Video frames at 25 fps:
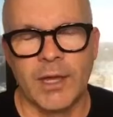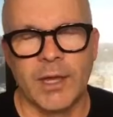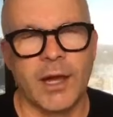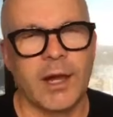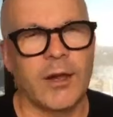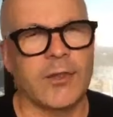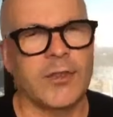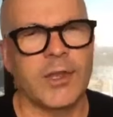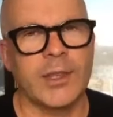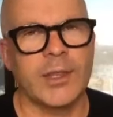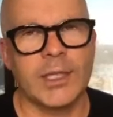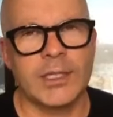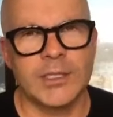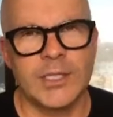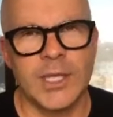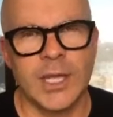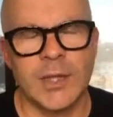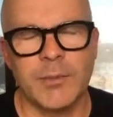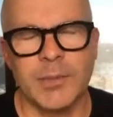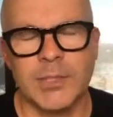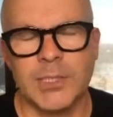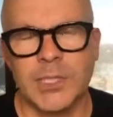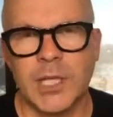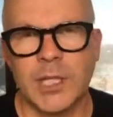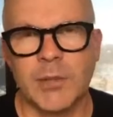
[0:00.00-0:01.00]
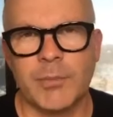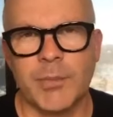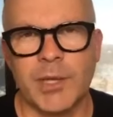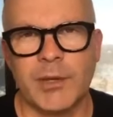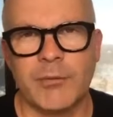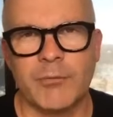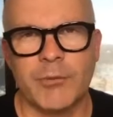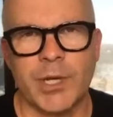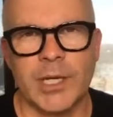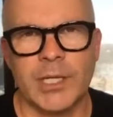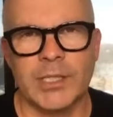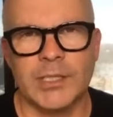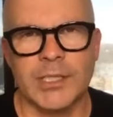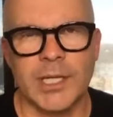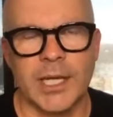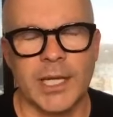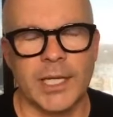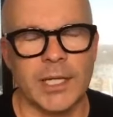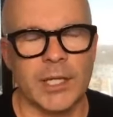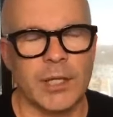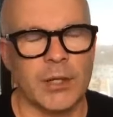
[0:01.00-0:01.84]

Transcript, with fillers: I think the same is going to be in real estate.